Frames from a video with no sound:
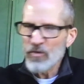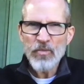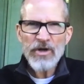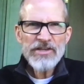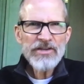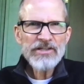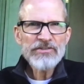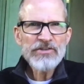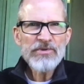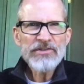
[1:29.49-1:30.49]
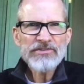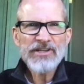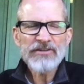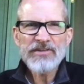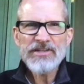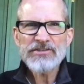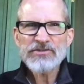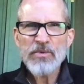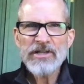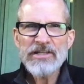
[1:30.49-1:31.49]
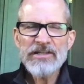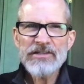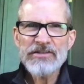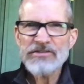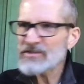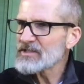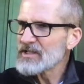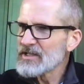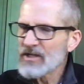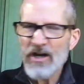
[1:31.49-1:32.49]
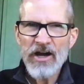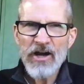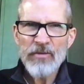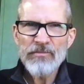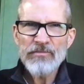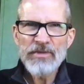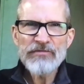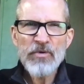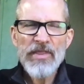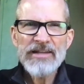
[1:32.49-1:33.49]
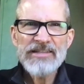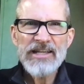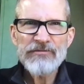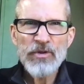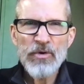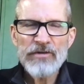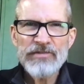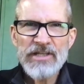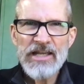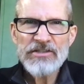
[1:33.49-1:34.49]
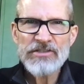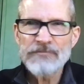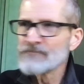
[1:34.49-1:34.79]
What are you going to do with yourself for these 20 years before that day of glorification?